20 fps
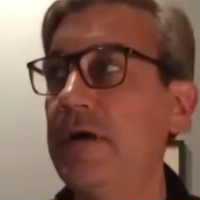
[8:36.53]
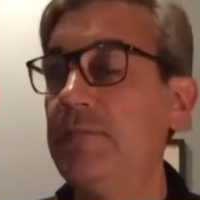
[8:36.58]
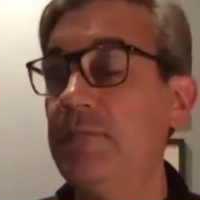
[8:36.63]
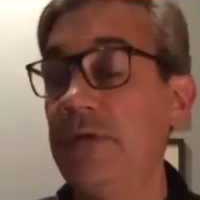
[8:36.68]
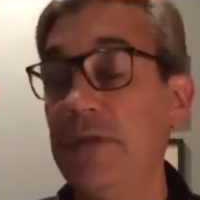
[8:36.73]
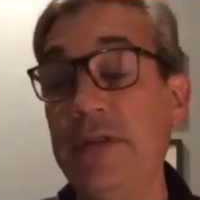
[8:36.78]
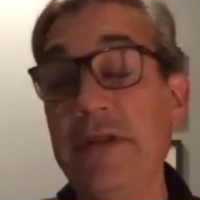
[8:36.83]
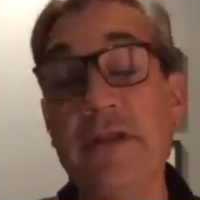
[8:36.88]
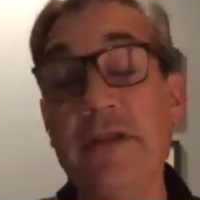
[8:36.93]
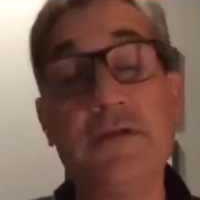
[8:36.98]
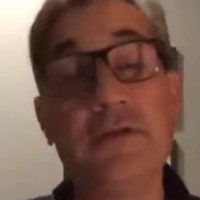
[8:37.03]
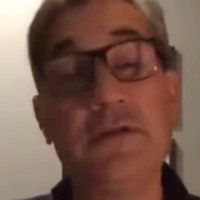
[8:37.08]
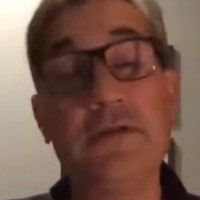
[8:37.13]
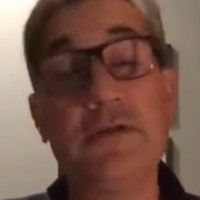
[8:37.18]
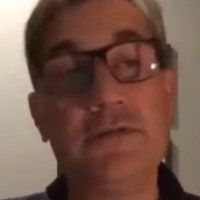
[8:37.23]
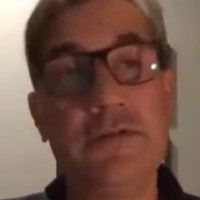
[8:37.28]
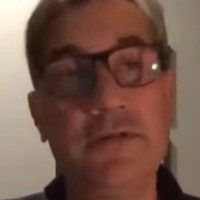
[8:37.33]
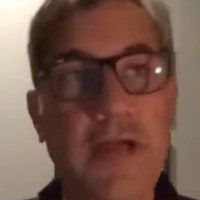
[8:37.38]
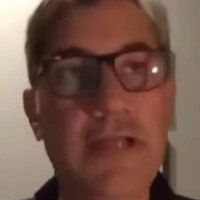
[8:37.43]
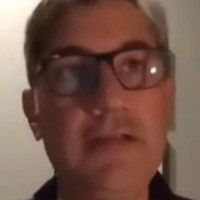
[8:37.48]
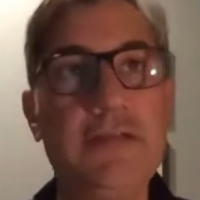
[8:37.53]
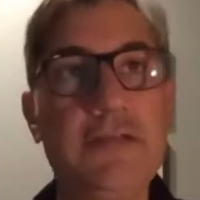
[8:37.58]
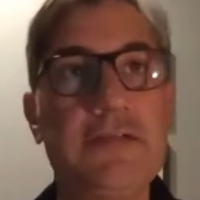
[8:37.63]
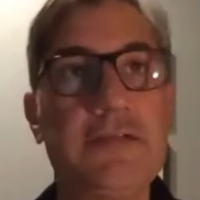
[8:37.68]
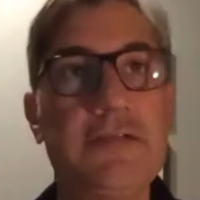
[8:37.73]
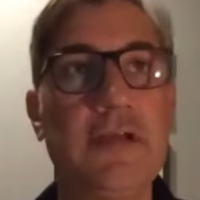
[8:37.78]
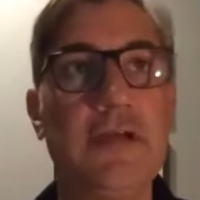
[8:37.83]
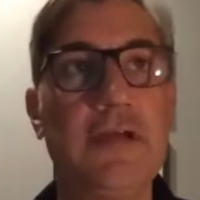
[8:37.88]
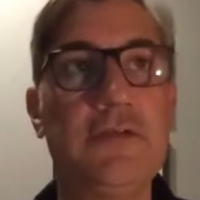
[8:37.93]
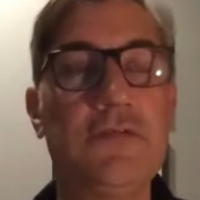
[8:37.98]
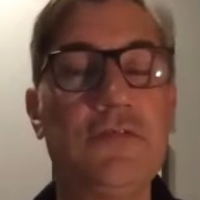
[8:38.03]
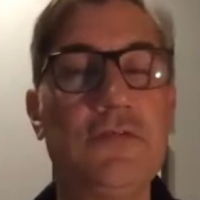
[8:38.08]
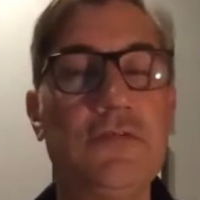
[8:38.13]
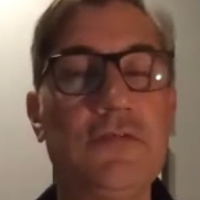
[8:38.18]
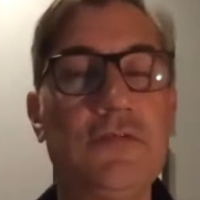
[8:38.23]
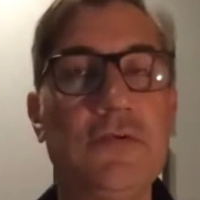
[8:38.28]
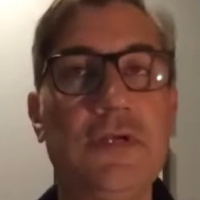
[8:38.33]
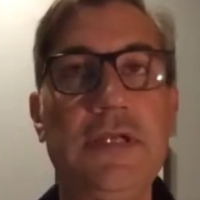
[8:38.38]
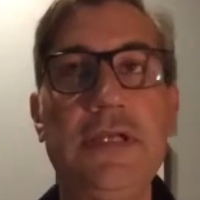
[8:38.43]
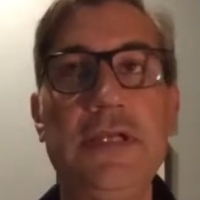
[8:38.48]
our political divide in this
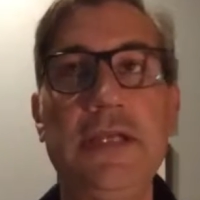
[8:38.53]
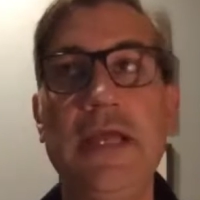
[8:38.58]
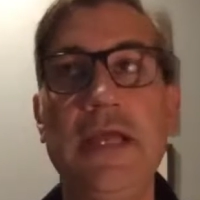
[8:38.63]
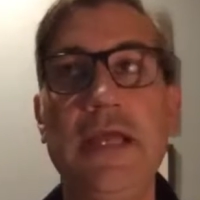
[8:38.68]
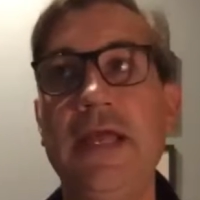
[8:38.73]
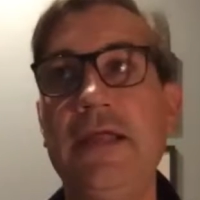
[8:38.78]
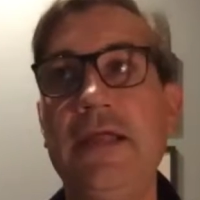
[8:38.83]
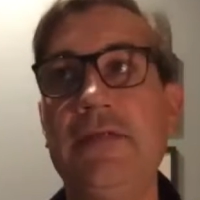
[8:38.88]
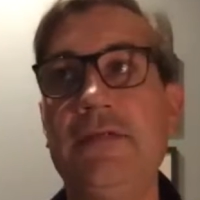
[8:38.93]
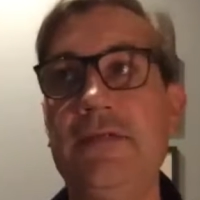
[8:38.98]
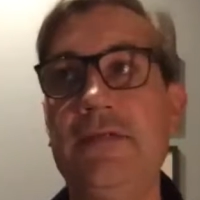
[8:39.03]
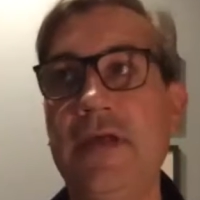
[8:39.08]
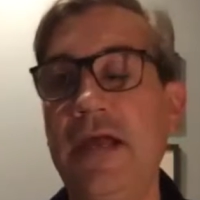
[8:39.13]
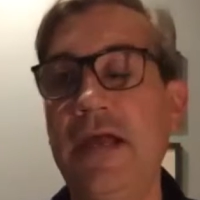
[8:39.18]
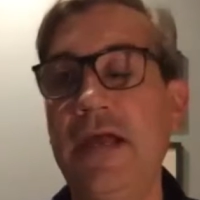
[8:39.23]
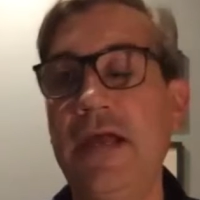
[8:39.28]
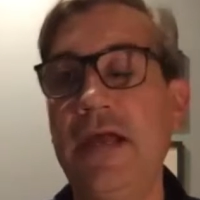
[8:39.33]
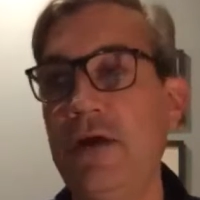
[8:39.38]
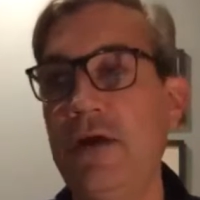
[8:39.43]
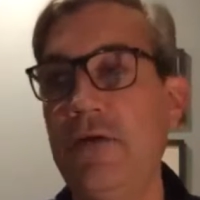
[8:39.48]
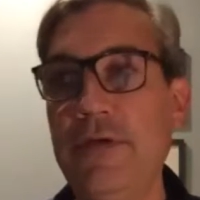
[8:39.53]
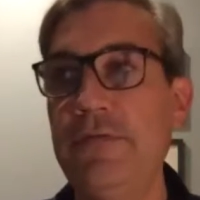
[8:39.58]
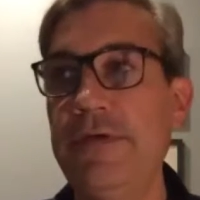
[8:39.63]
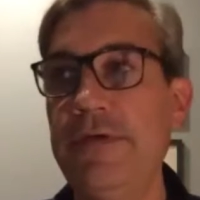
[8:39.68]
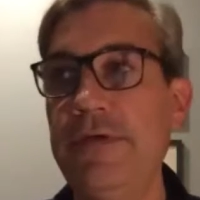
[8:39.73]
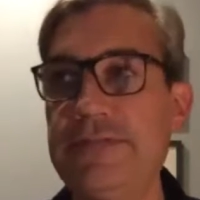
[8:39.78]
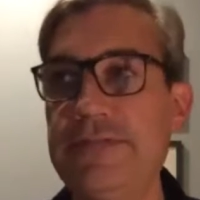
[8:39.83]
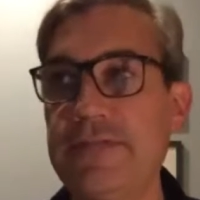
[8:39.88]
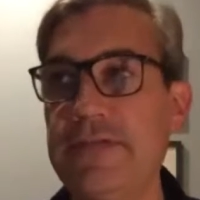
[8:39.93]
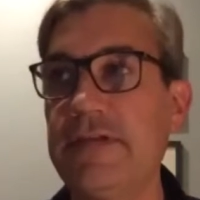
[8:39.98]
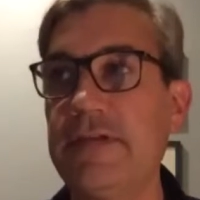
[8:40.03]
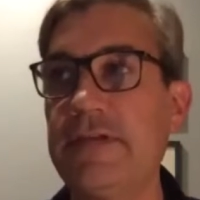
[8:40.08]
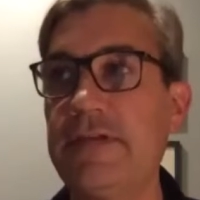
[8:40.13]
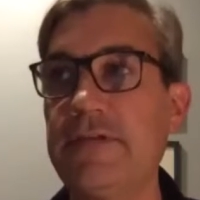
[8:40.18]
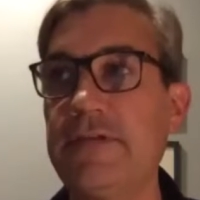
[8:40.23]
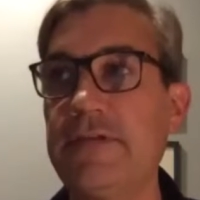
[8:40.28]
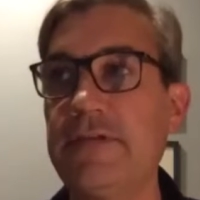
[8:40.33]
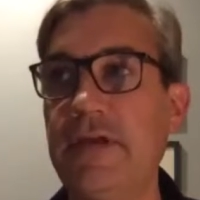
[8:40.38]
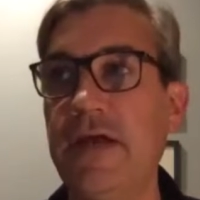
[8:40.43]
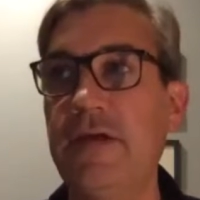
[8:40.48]
country and how we
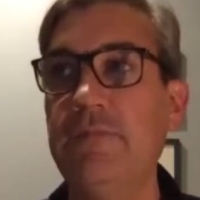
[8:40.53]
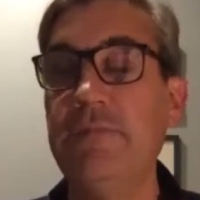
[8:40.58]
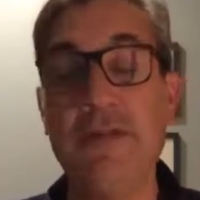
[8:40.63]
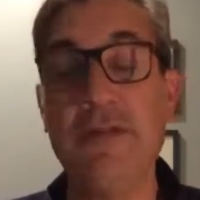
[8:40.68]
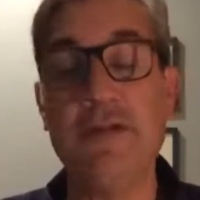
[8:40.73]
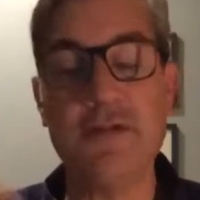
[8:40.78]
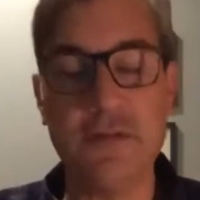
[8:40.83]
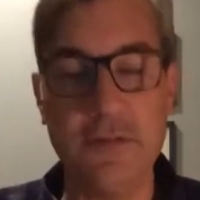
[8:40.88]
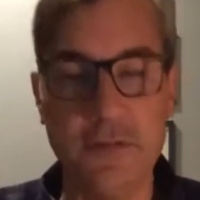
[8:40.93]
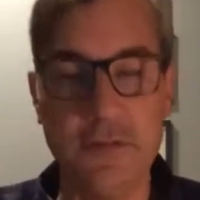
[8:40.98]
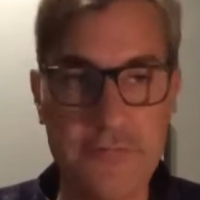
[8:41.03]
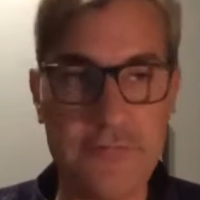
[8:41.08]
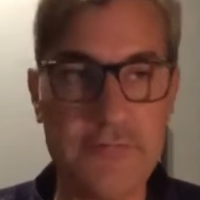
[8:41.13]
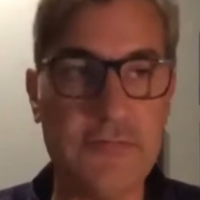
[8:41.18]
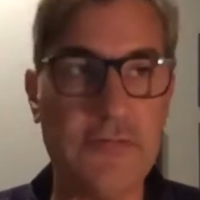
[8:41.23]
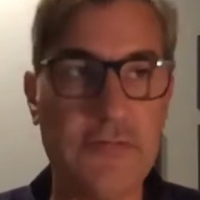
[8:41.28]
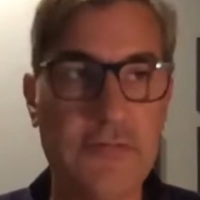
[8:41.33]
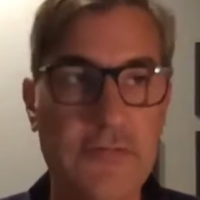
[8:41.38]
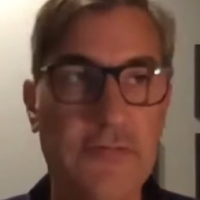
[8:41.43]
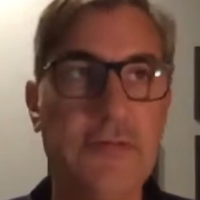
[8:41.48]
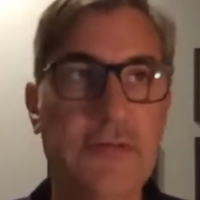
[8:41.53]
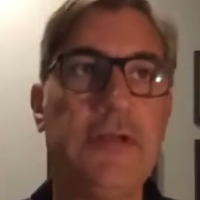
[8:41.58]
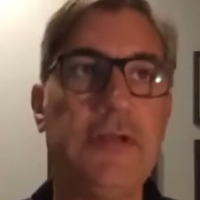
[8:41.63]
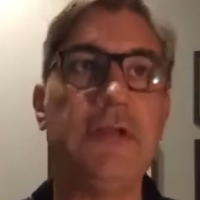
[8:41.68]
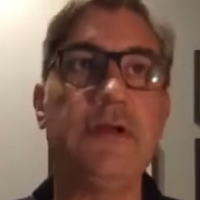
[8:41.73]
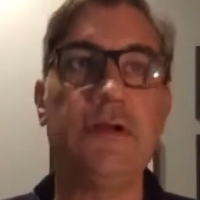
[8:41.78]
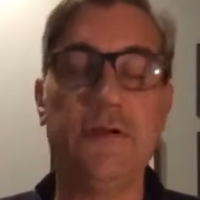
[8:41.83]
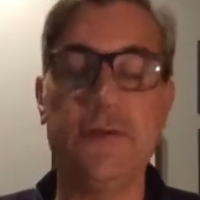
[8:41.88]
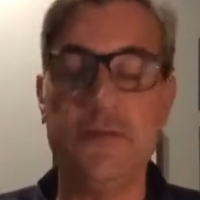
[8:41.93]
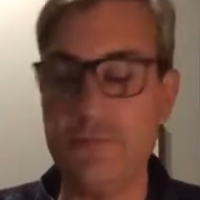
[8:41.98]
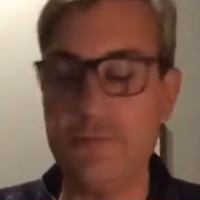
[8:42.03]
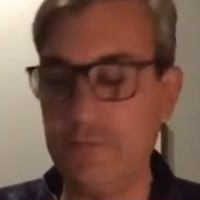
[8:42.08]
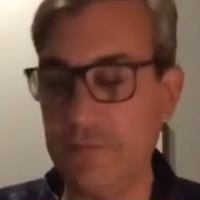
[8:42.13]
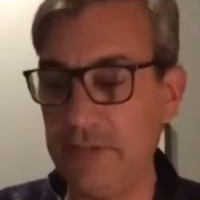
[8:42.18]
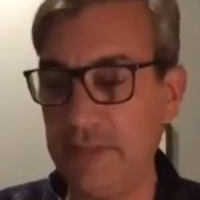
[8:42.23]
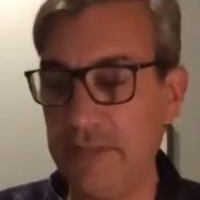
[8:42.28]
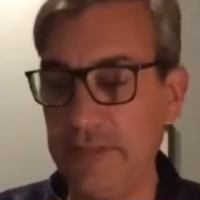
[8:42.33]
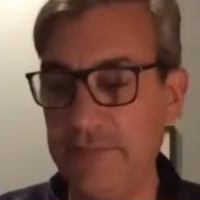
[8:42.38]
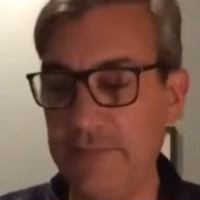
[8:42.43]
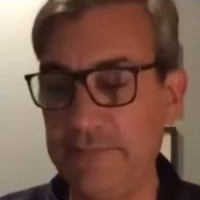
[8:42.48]
risk um, being cloistered in our
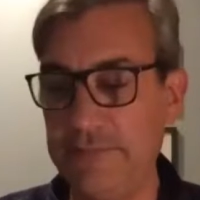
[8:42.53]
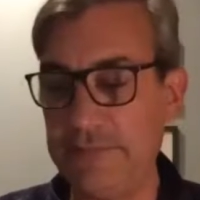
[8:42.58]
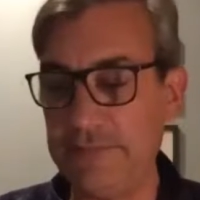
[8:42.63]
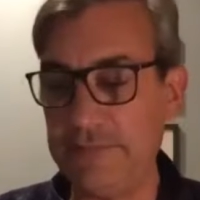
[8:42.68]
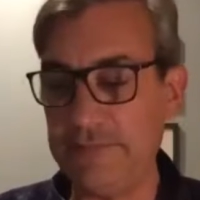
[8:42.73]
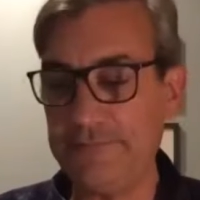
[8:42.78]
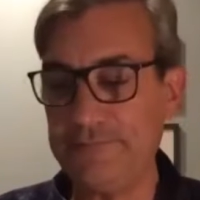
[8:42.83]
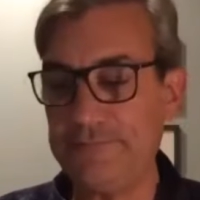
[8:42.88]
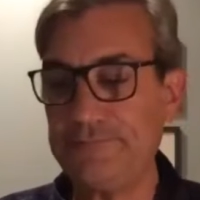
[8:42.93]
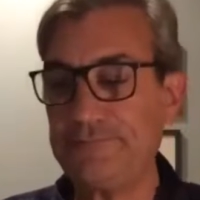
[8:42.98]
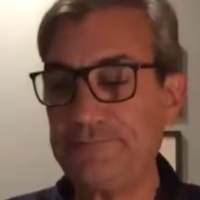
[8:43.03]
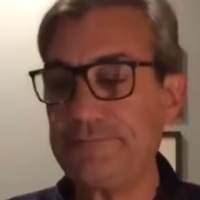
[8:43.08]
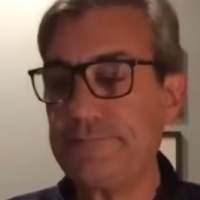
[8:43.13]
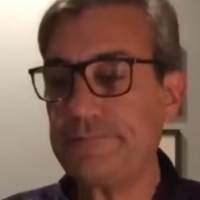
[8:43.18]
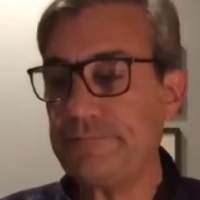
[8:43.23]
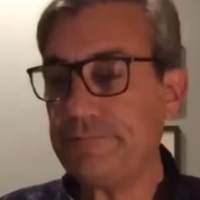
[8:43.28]
own beliefs.